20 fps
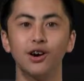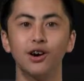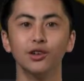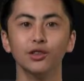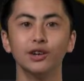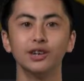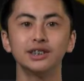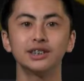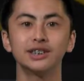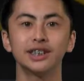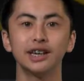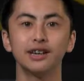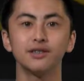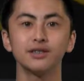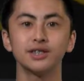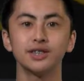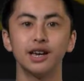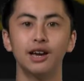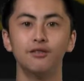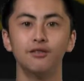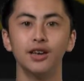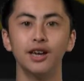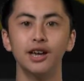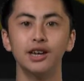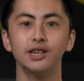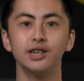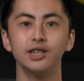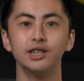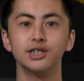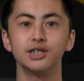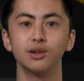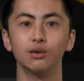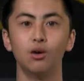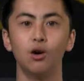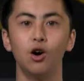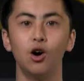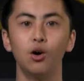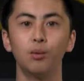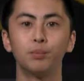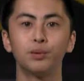Online sales have ended, so
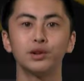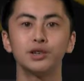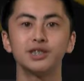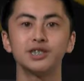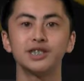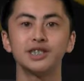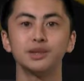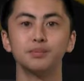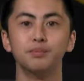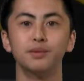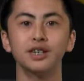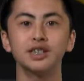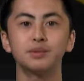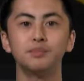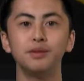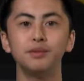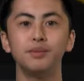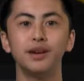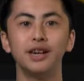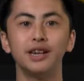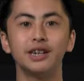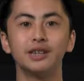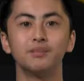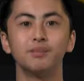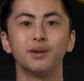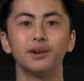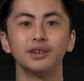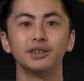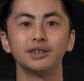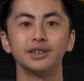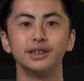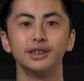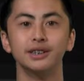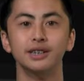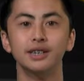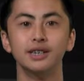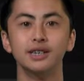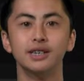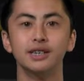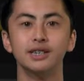all purchases must be made in person.
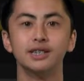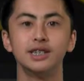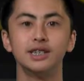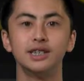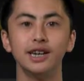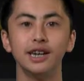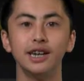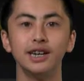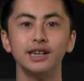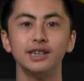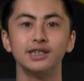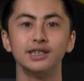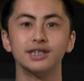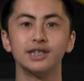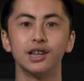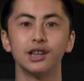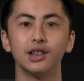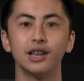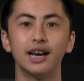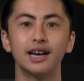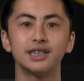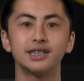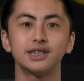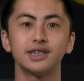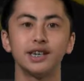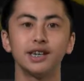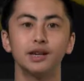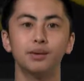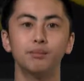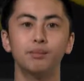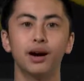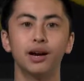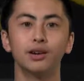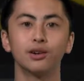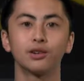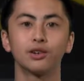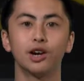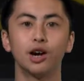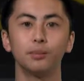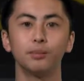Today is the last day to buy
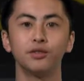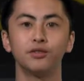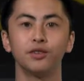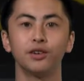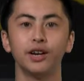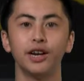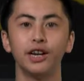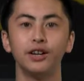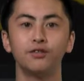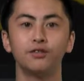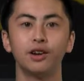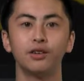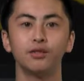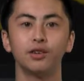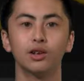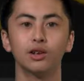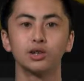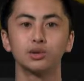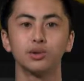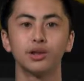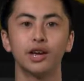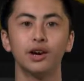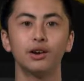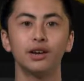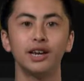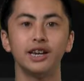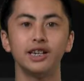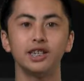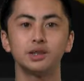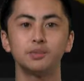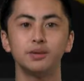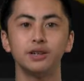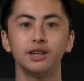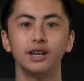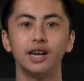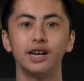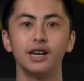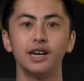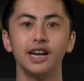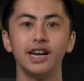your copy for $85 without ASB
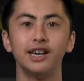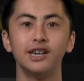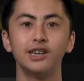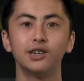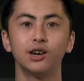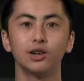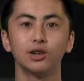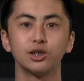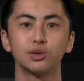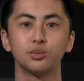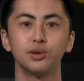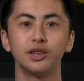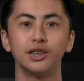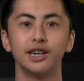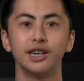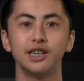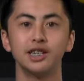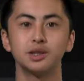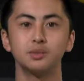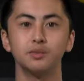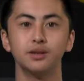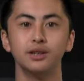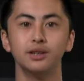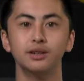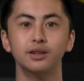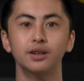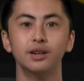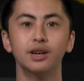and $80 with ASB.